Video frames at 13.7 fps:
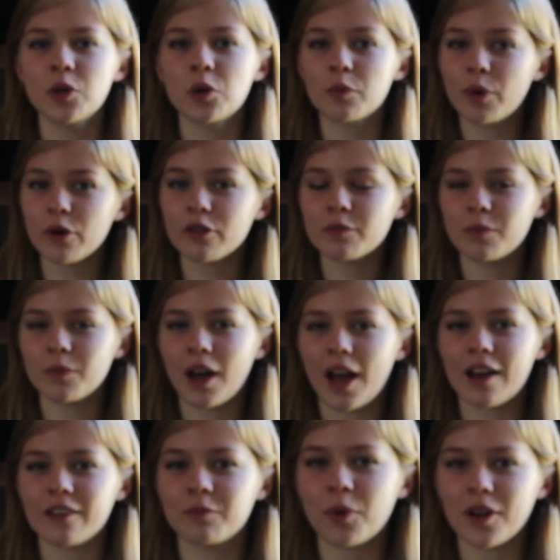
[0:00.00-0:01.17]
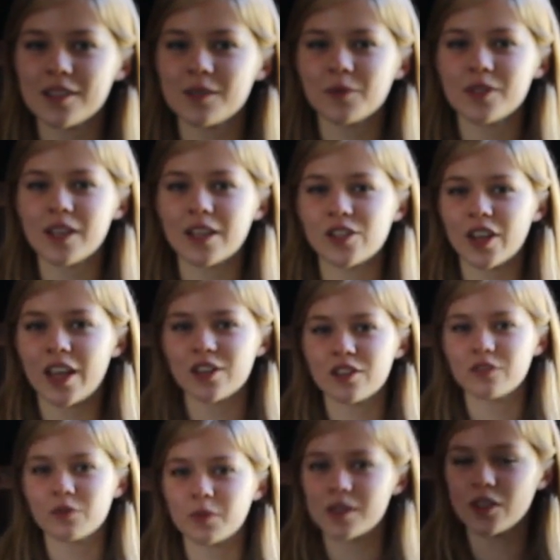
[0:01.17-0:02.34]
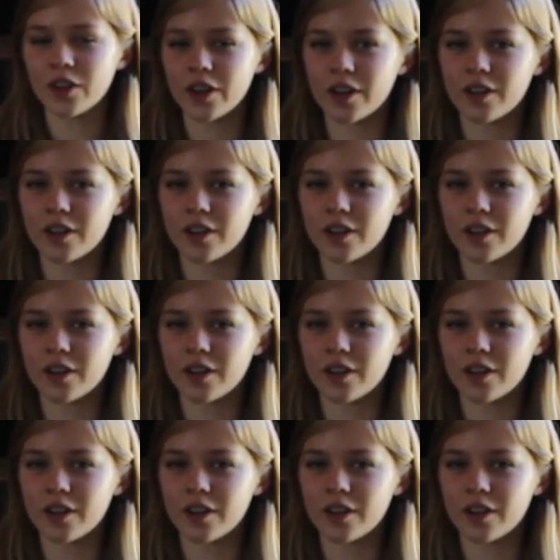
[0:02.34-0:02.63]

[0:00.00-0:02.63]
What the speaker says: who both had a prosperous education from the beginning,